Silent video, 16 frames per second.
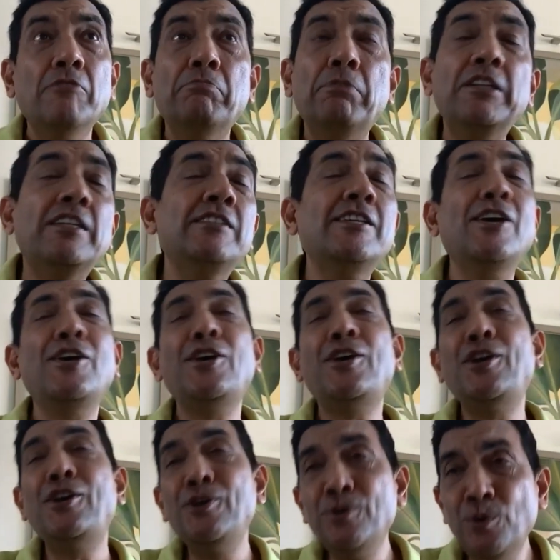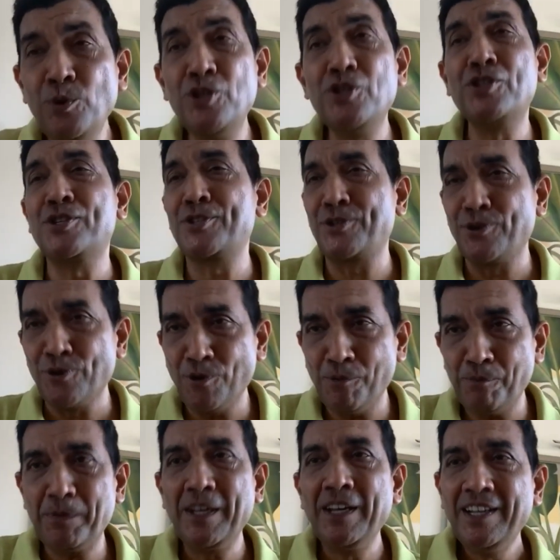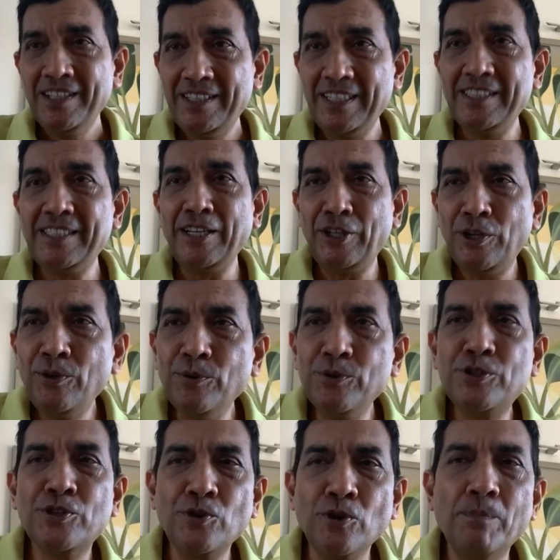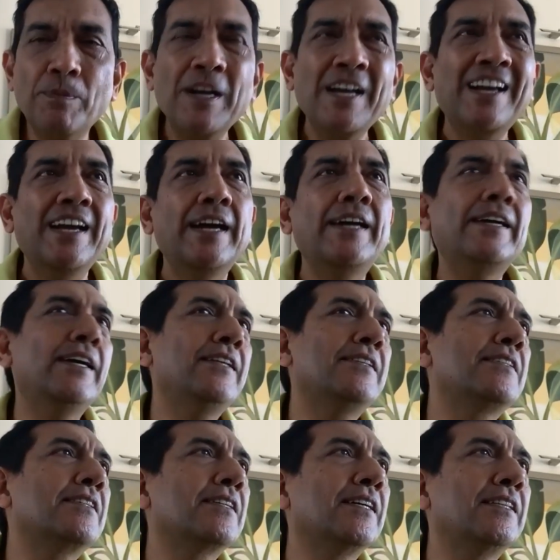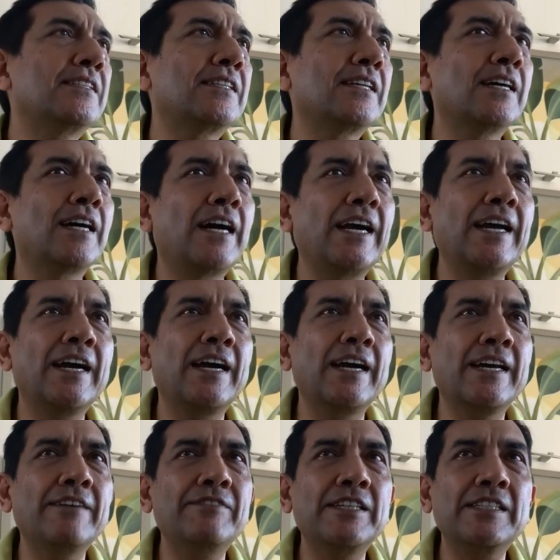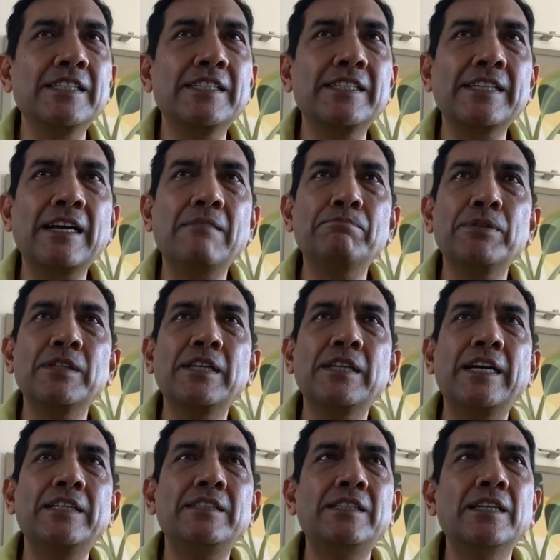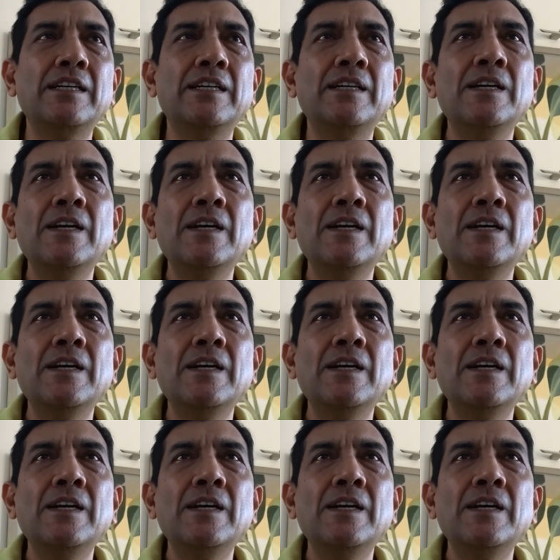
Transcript: but there's a huge scope there's a huge scope it's it's uh, I, I, give this example that uh,